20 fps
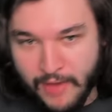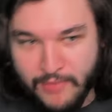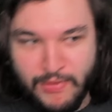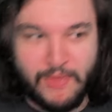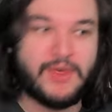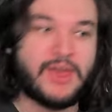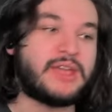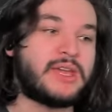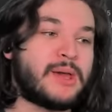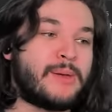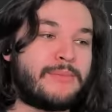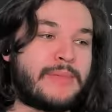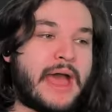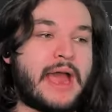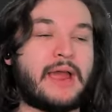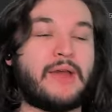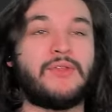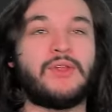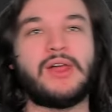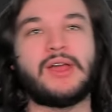And then they come
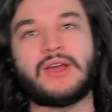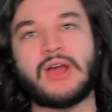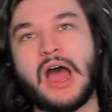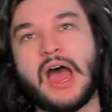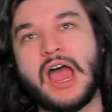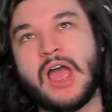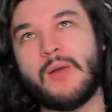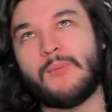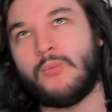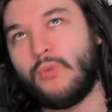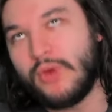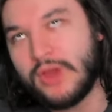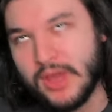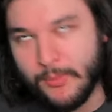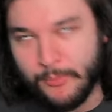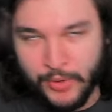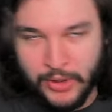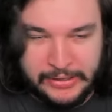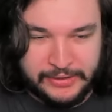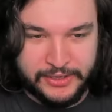back and they're like, I we
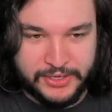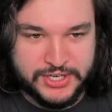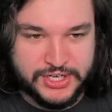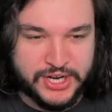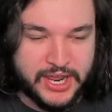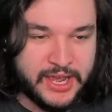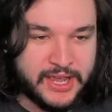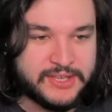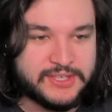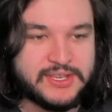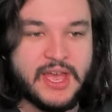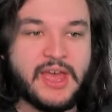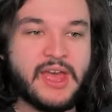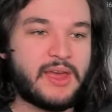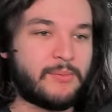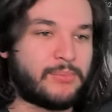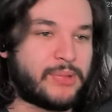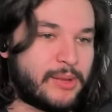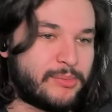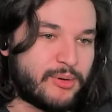apologize,
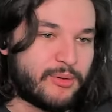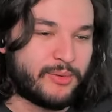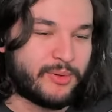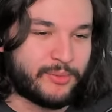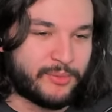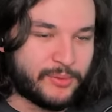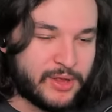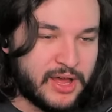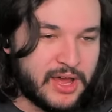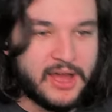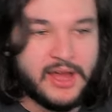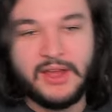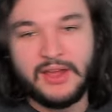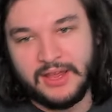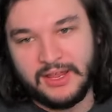blah blah blah blah.